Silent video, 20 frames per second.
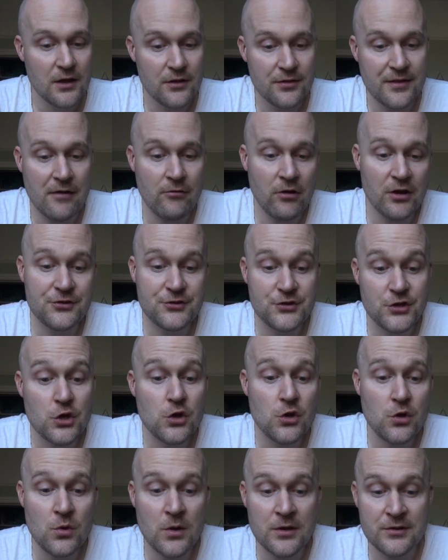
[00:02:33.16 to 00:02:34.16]
There are
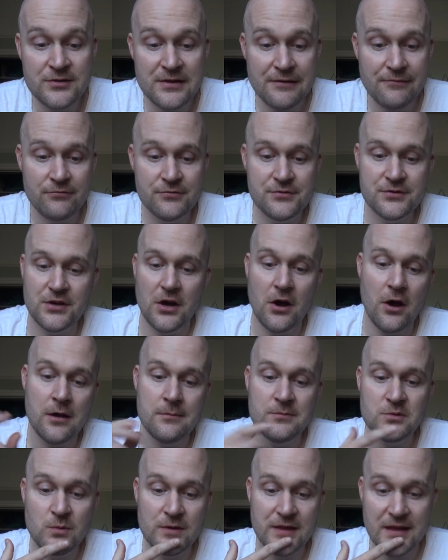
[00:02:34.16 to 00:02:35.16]
two different
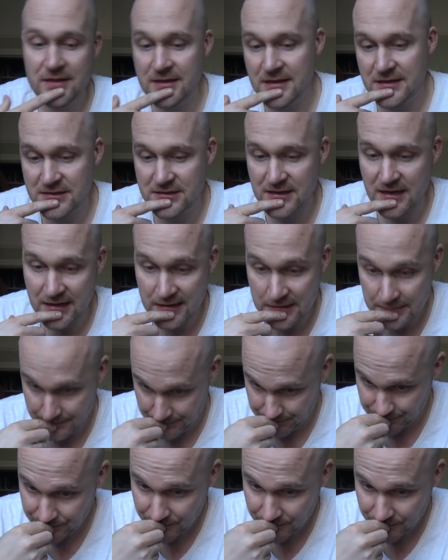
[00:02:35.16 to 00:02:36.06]
times within this scene,